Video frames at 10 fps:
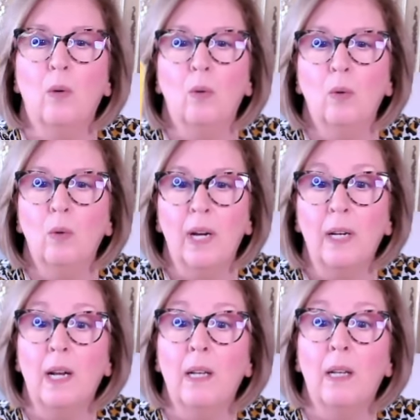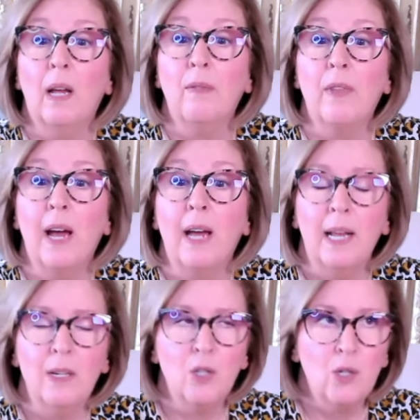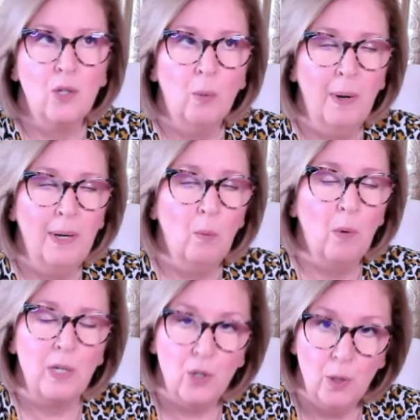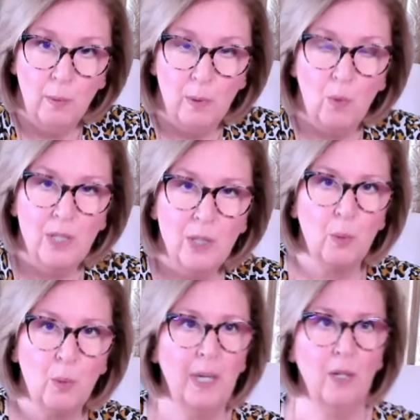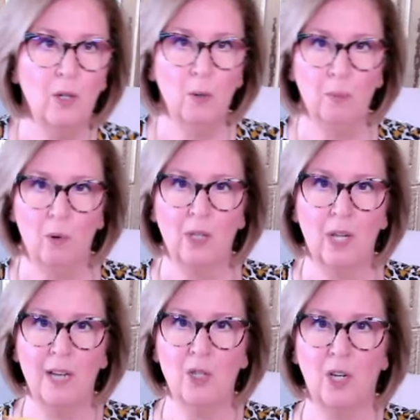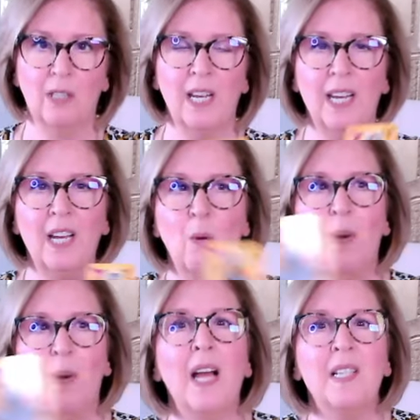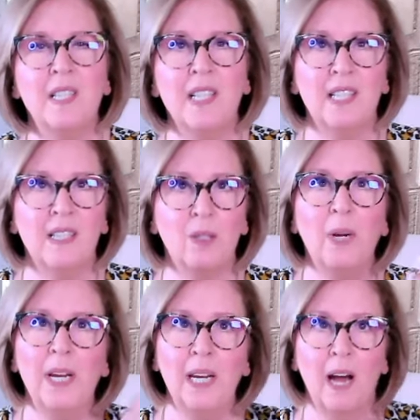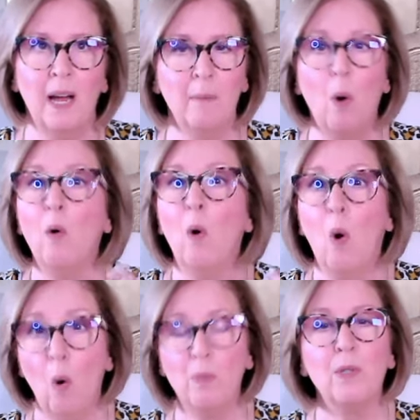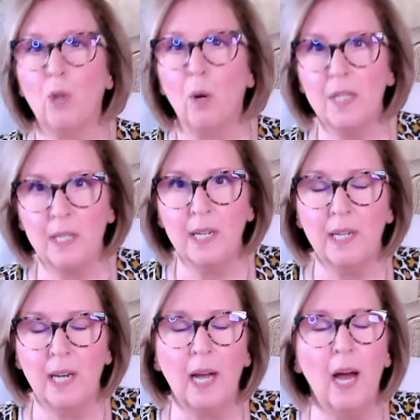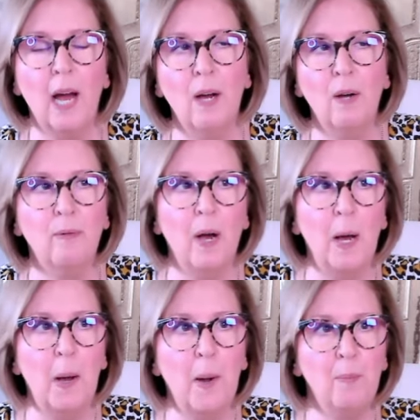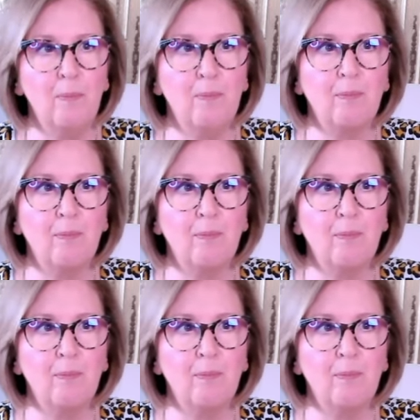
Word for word: Ooh, and I love that. And 21, 2 and 1 is 3, and numerologically, when I see the 3, I'm all, almost always thinking of um,